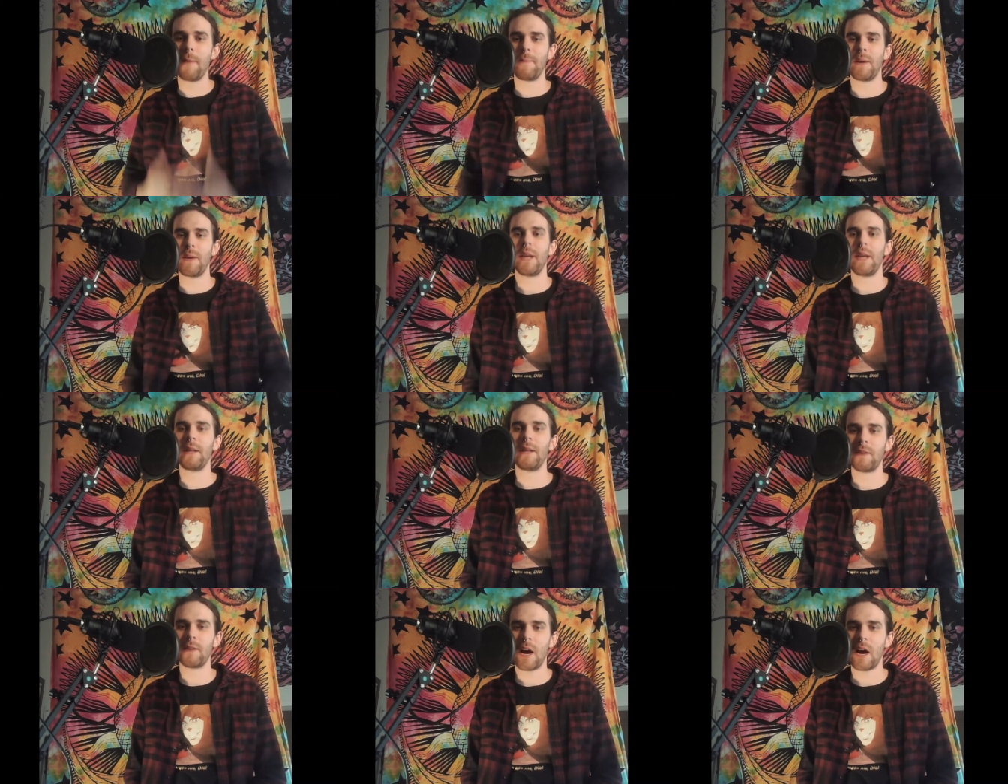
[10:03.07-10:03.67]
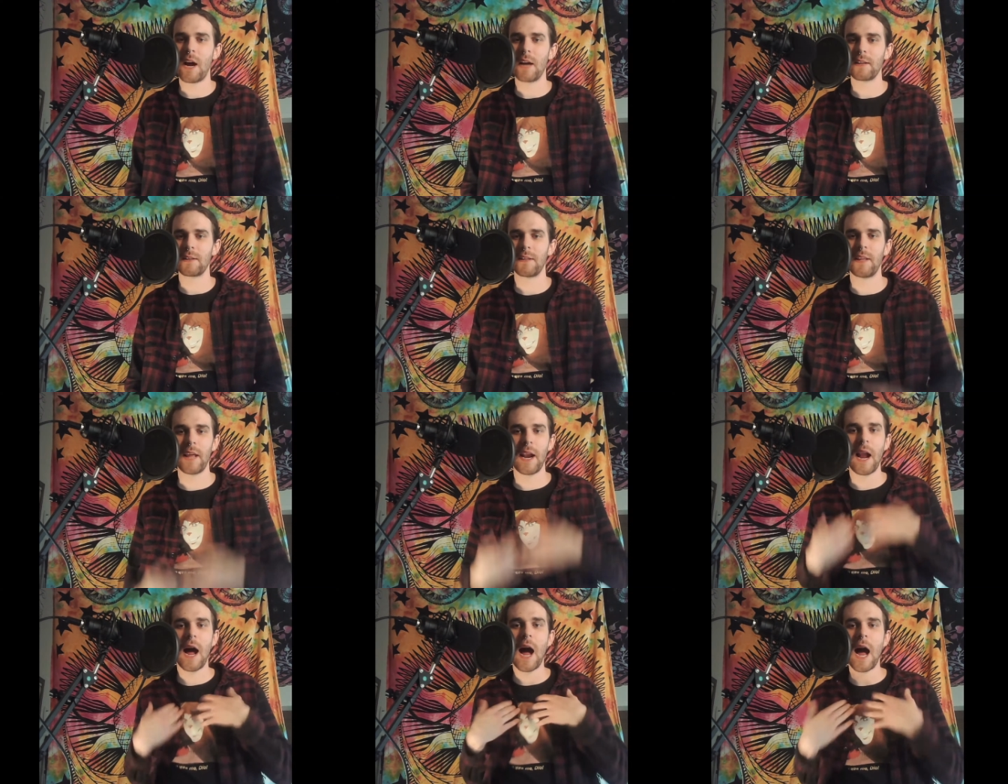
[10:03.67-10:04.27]
getting docked,
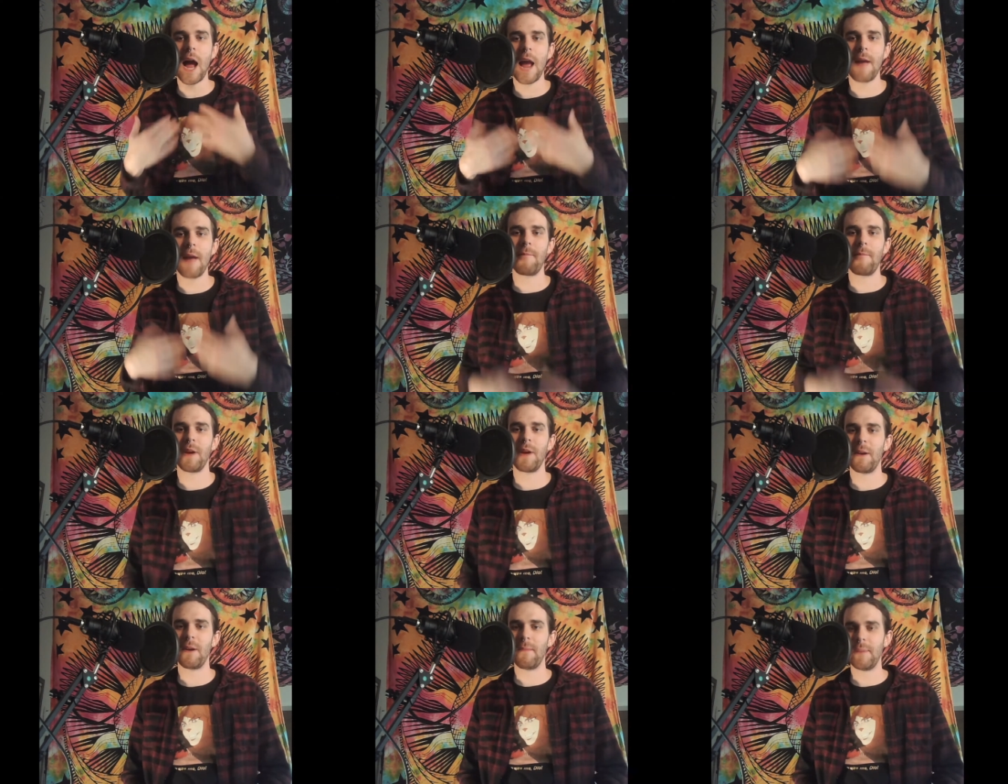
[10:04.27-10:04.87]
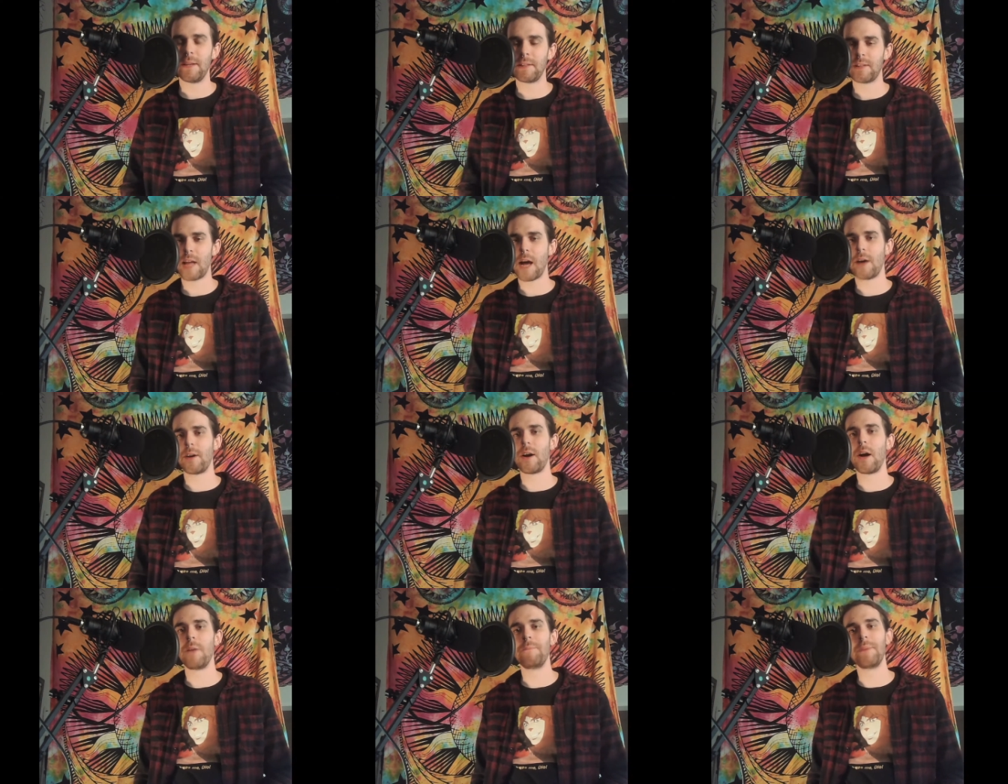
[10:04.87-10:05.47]
that I'm gonna miss out
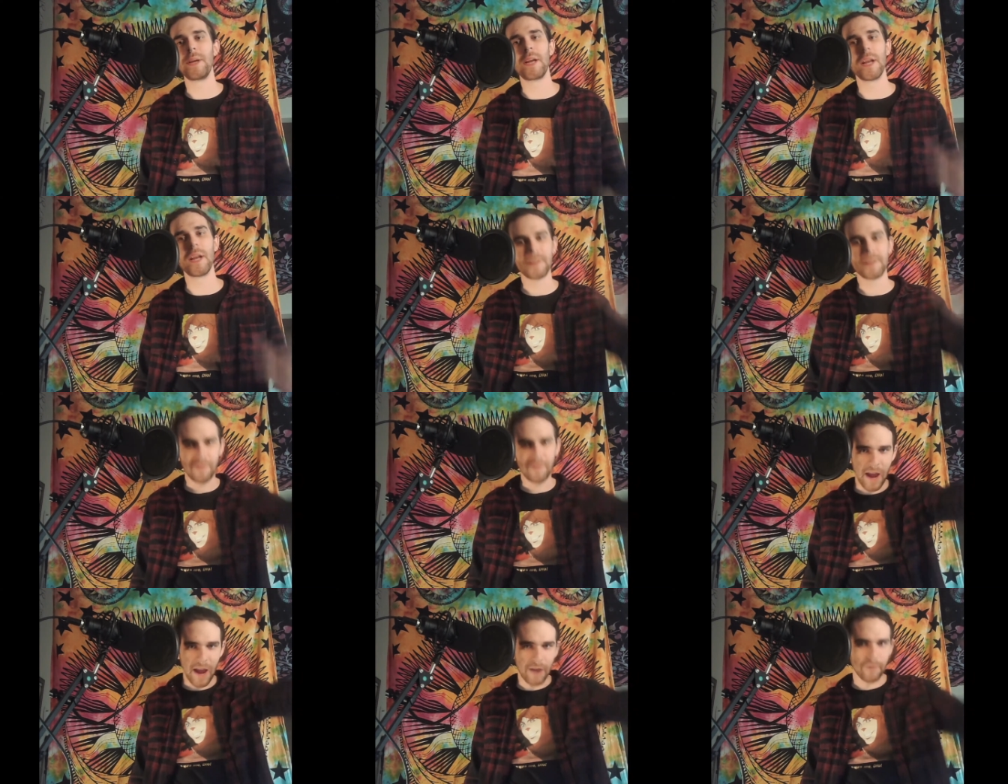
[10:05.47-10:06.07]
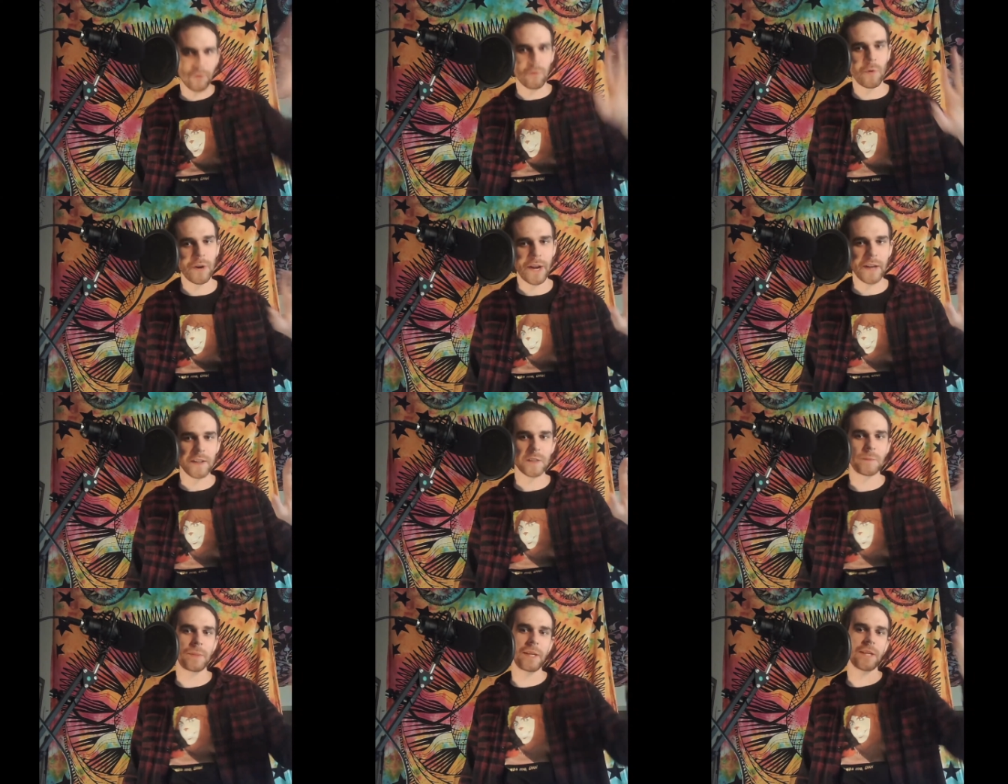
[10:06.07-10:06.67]
on because of everyone
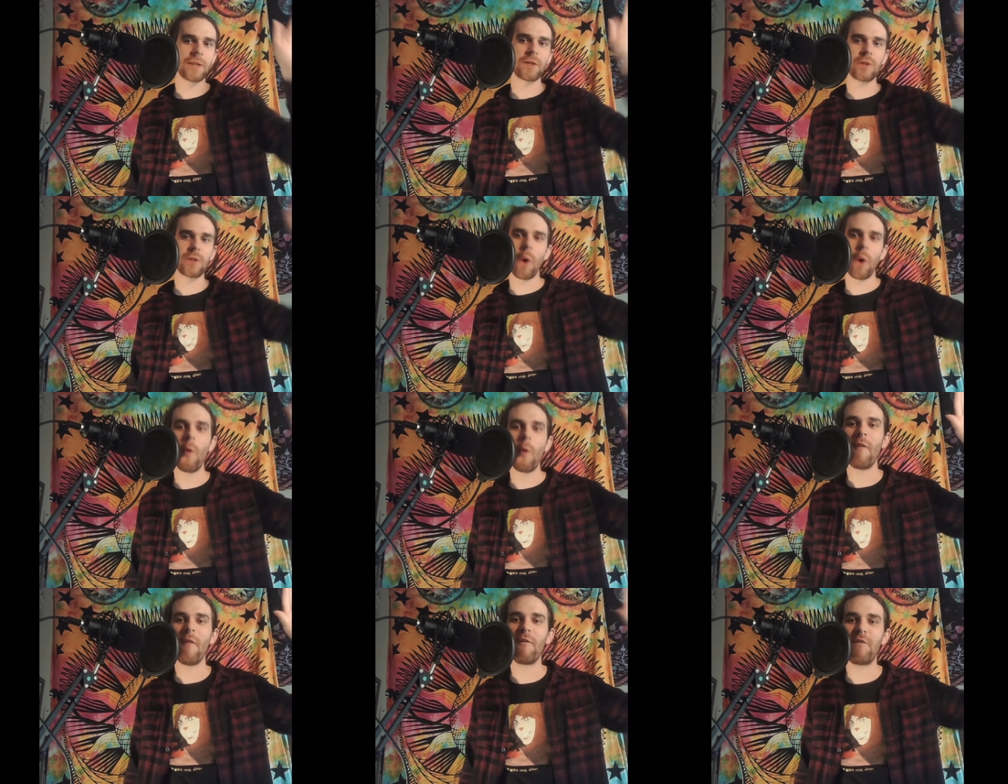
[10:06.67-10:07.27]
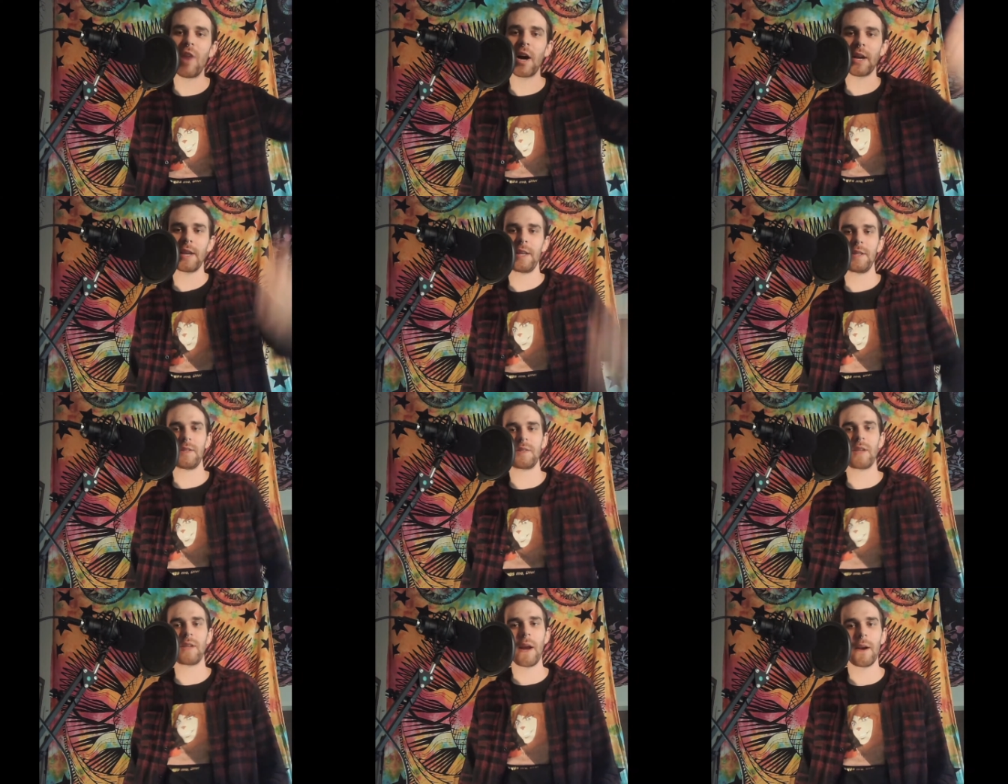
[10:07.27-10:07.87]
else being so fucking
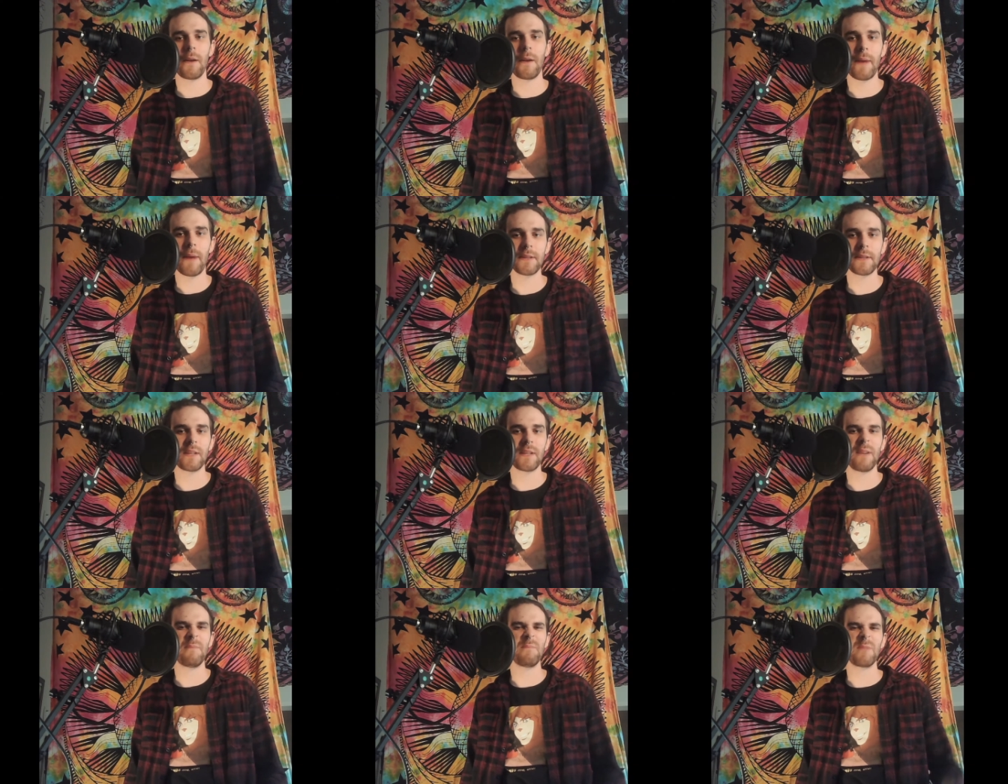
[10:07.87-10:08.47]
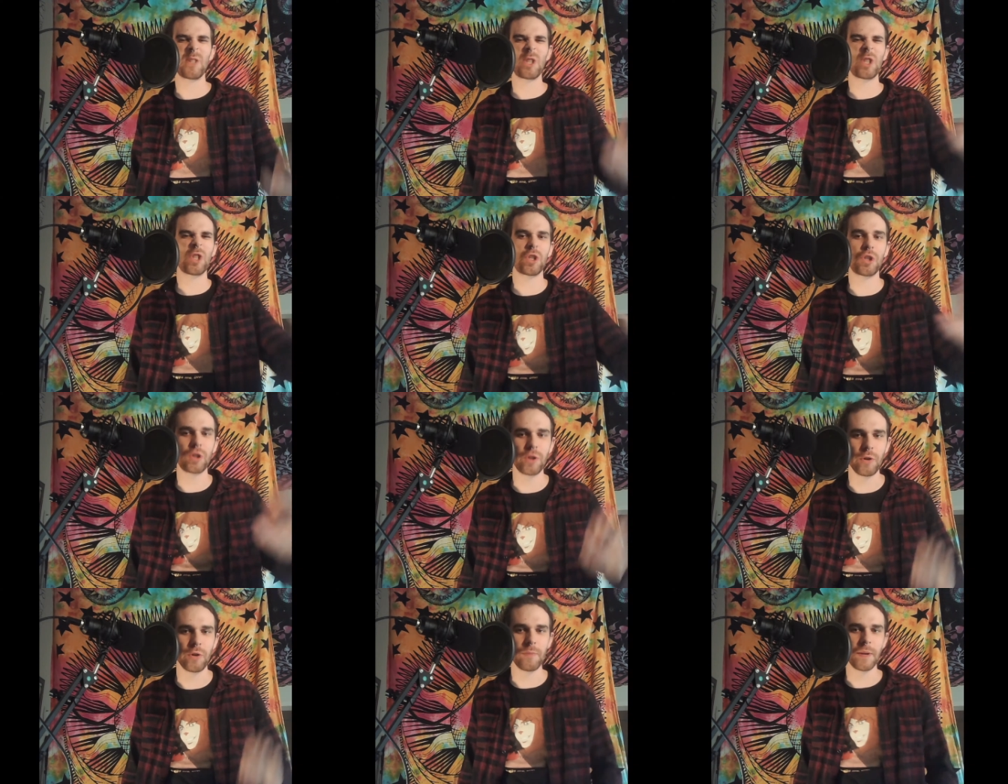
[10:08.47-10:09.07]
scared about something
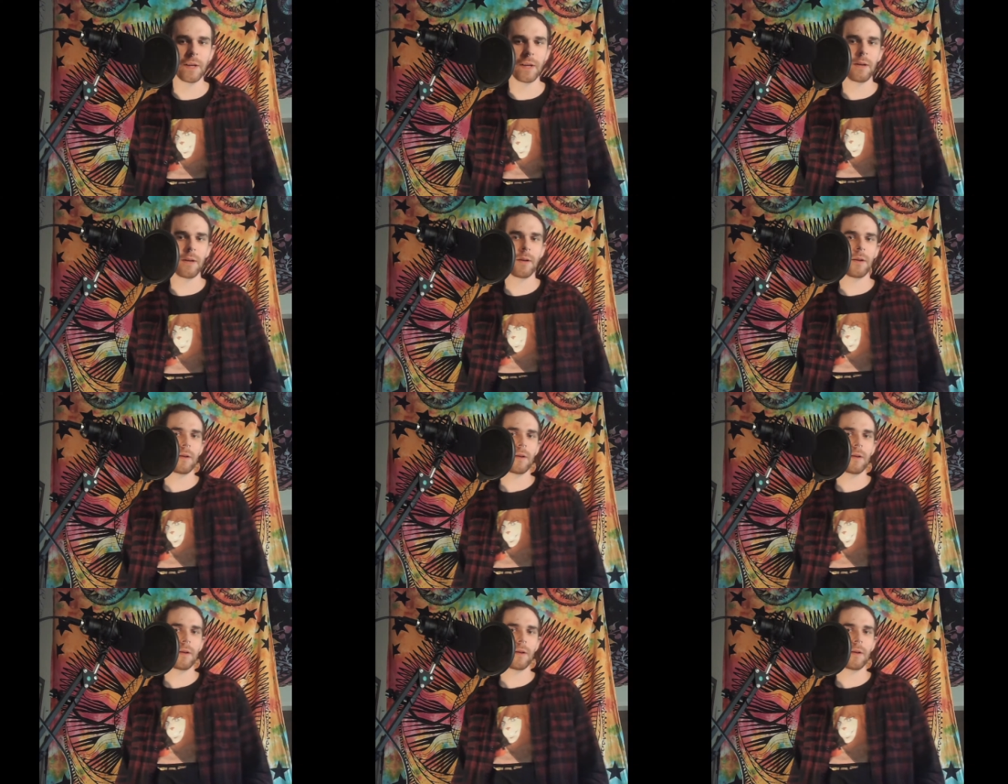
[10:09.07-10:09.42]
stupid,